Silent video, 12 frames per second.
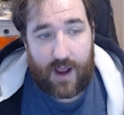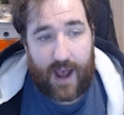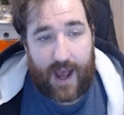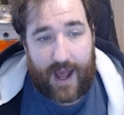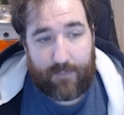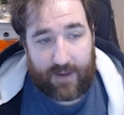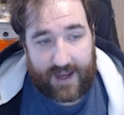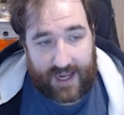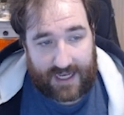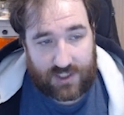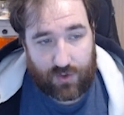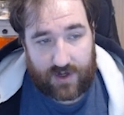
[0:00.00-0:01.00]
and my
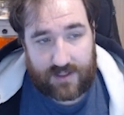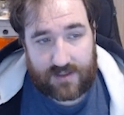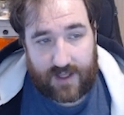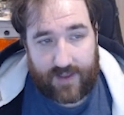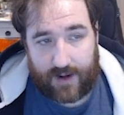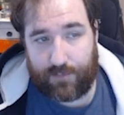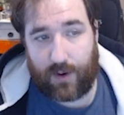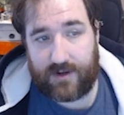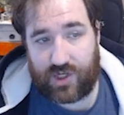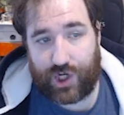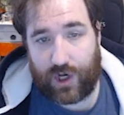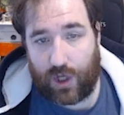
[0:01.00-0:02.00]
Cascarins, and then I'm probably
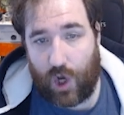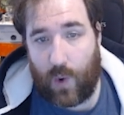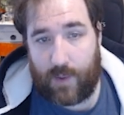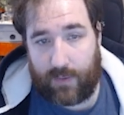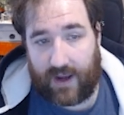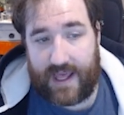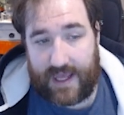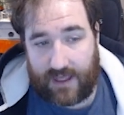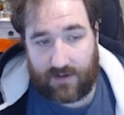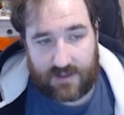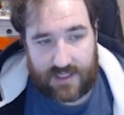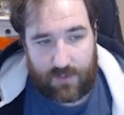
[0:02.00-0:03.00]
just going to go and play
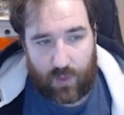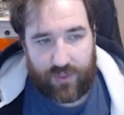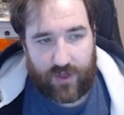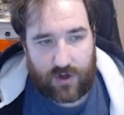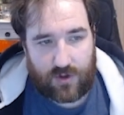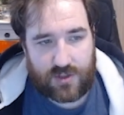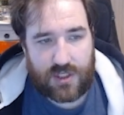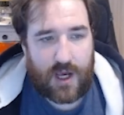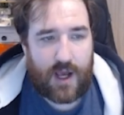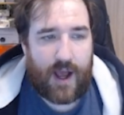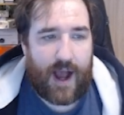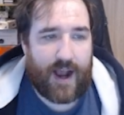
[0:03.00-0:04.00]
Kill Team with those.
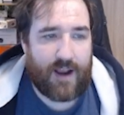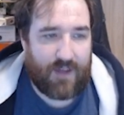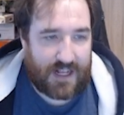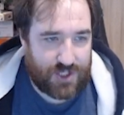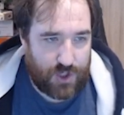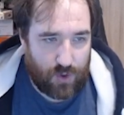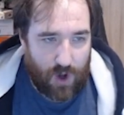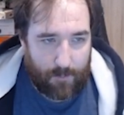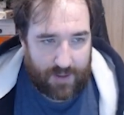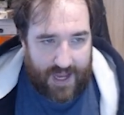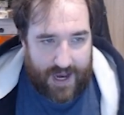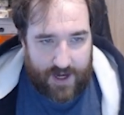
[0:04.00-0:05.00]
And if that's too
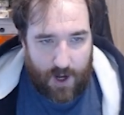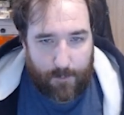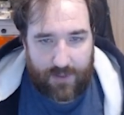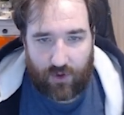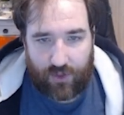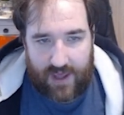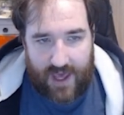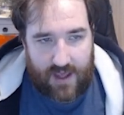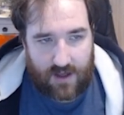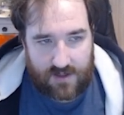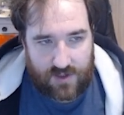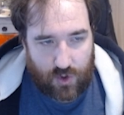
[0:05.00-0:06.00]
complicated, I'll build the
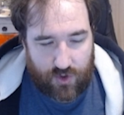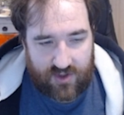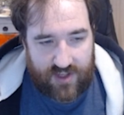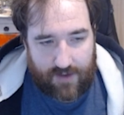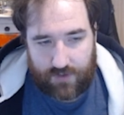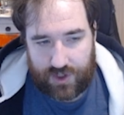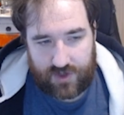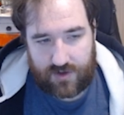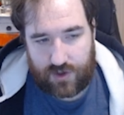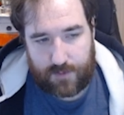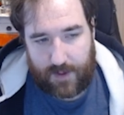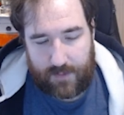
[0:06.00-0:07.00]
Jaegers or the Salvagers
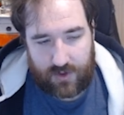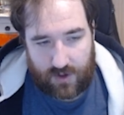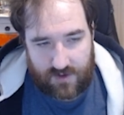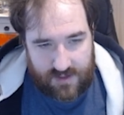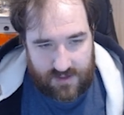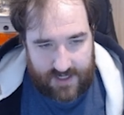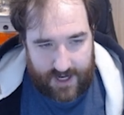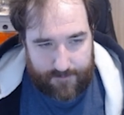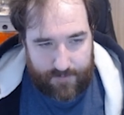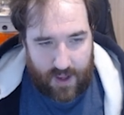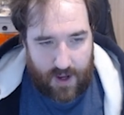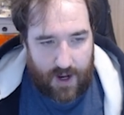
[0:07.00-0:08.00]
and just play with those instead.
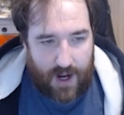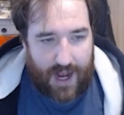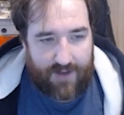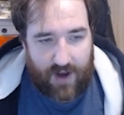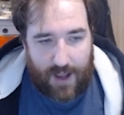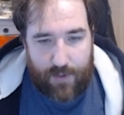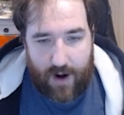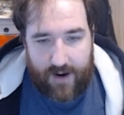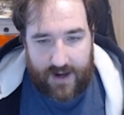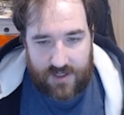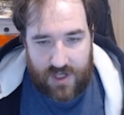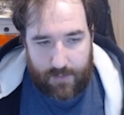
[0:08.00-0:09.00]
I have a
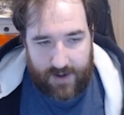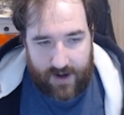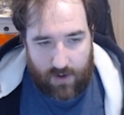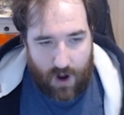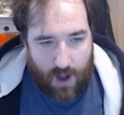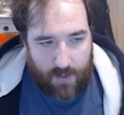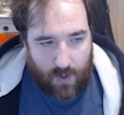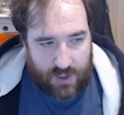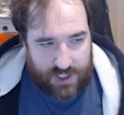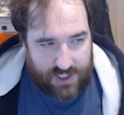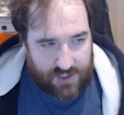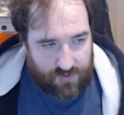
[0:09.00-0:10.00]
Librarian and Terminator armor,
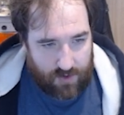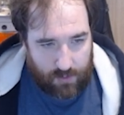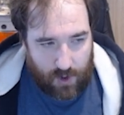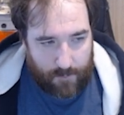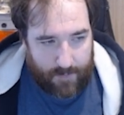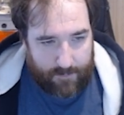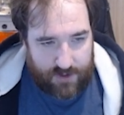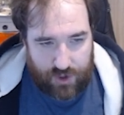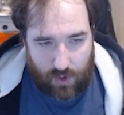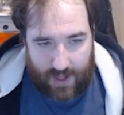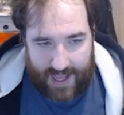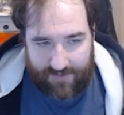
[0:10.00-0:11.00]
which is from Combat
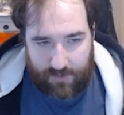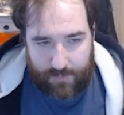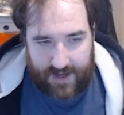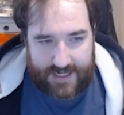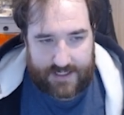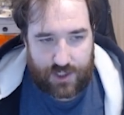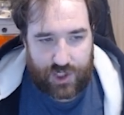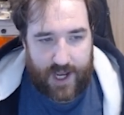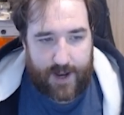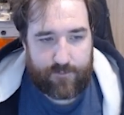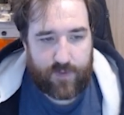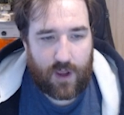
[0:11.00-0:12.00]
Patrol. I haven't painted yet.